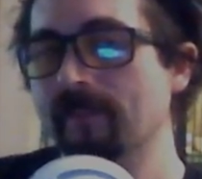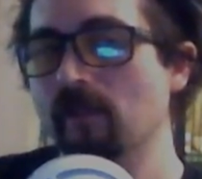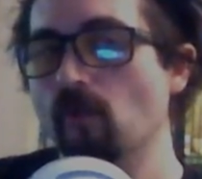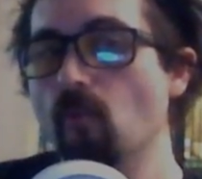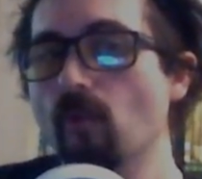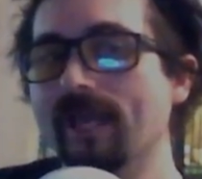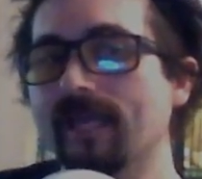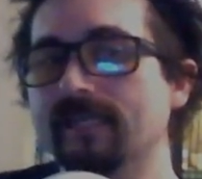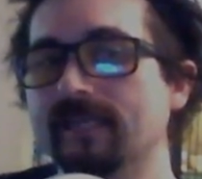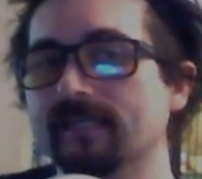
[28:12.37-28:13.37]

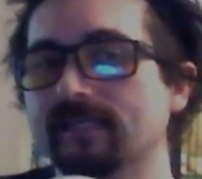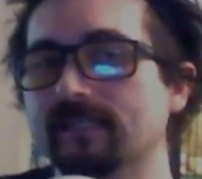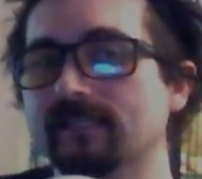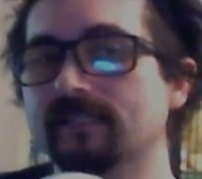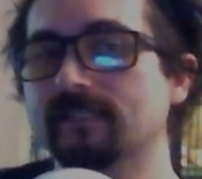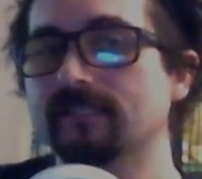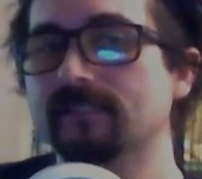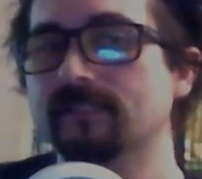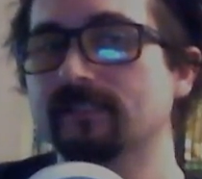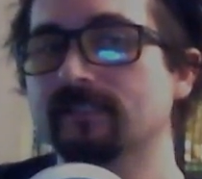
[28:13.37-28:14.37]
When
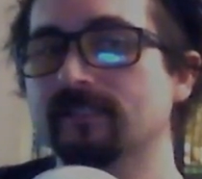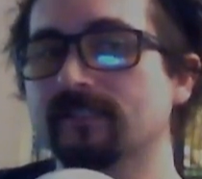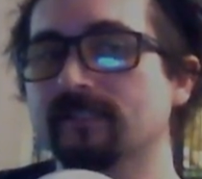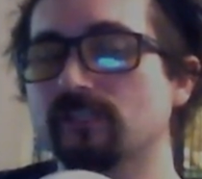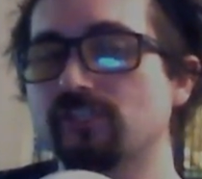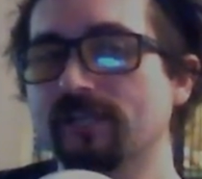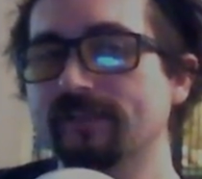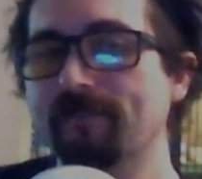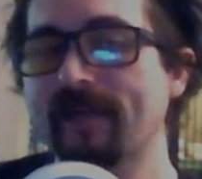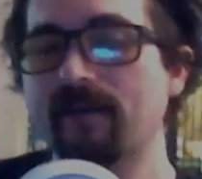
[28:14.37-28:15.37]
you shut the
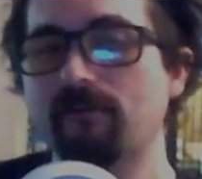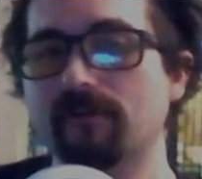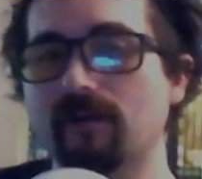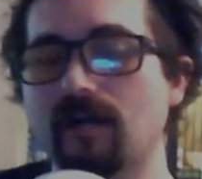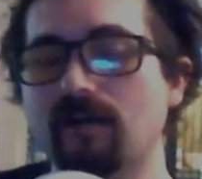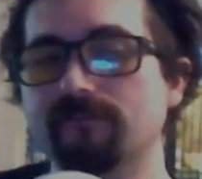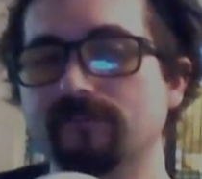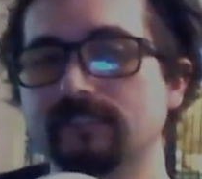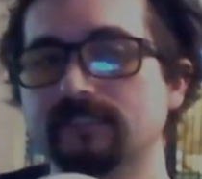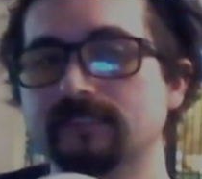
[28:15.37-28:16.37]
power off
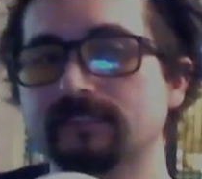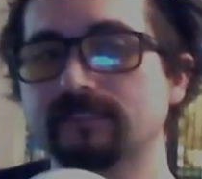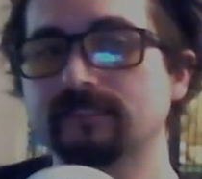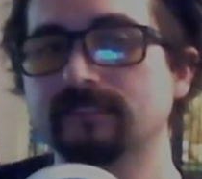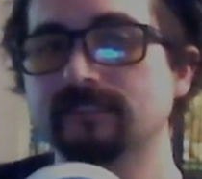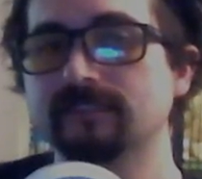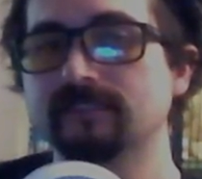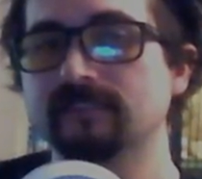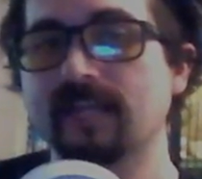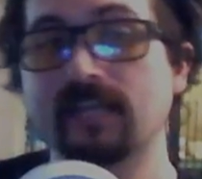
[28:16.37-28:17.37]

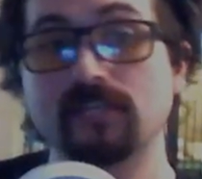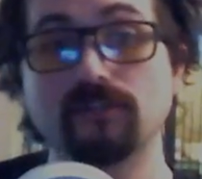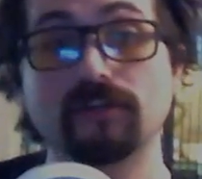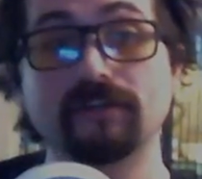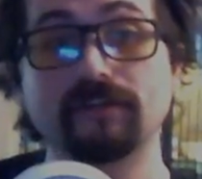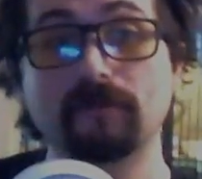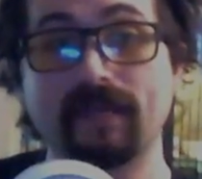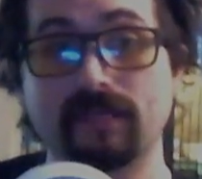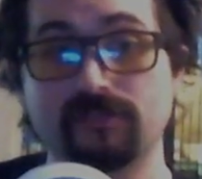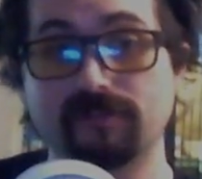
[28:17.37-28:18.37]
and you look in their
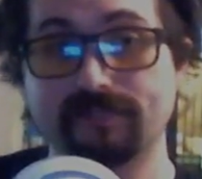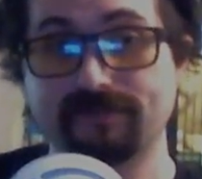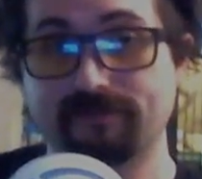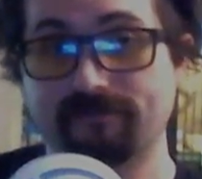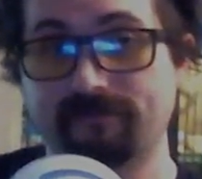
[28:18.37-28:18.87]
pantries,